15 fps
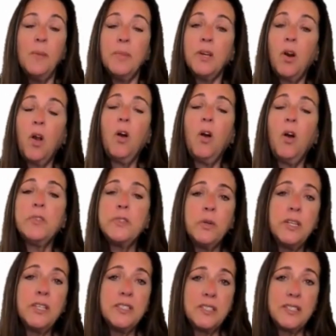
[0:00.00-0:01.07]
but it also
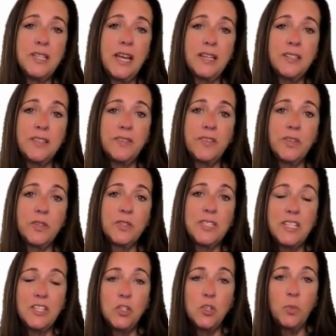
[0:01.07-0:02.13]
can detect if there's an
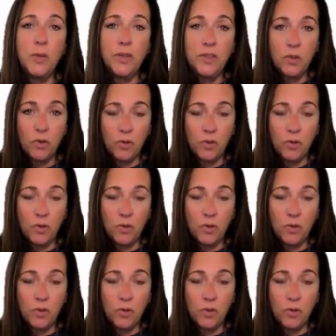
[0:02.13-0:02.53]
issue with